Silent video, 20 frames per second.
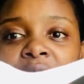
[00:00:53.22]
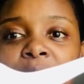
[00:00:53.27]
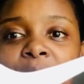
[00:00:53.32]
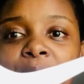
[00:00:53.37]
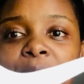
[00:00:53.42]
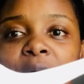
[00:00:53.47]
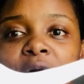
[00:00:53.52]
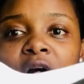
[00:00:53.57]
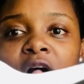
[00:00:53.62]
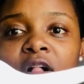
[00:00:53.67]

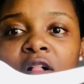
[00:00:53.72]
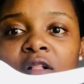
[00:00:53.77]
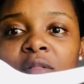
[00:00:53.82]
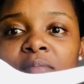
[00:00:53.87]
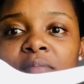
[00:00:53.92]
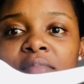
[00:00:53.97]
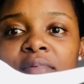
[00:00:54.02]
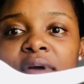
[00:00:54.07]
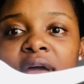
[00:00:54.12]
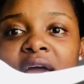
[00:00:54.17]

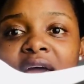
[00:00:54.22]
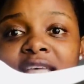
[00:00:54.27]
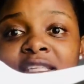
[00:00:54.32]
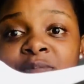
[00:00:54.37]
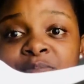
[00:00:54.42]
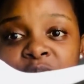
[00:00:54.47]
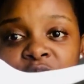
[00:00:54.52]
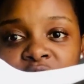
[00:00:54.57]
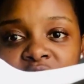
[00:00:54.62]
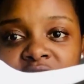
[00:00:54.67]
bulb
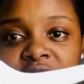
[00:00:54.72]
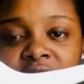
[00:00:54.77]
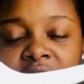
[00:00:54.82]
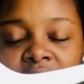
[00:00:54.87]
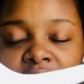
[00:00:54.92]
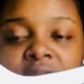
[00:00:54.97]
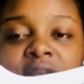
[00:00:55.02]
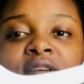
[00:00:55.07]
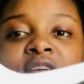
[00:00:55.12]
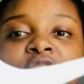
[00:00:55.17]
aspirator.
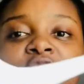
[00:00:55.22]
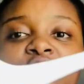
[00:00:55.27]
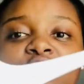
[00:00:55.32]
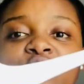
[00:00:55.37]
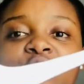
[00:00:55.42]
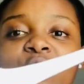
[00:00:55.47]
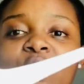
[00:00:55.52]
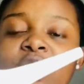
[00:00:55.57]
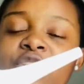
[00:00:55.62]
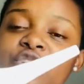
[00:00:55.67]

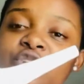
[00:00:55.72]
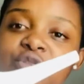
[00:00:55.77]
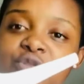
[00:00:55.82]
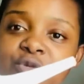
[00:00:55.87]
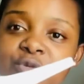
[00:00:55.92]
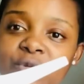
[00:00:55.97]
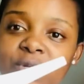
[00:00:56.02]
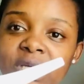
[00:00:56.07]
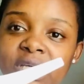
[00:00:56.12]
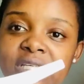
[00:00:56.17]
So what you
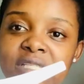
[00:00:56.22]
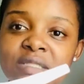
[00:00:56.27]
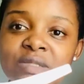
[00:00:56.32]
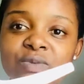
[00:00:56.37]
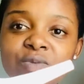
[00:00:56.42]
do is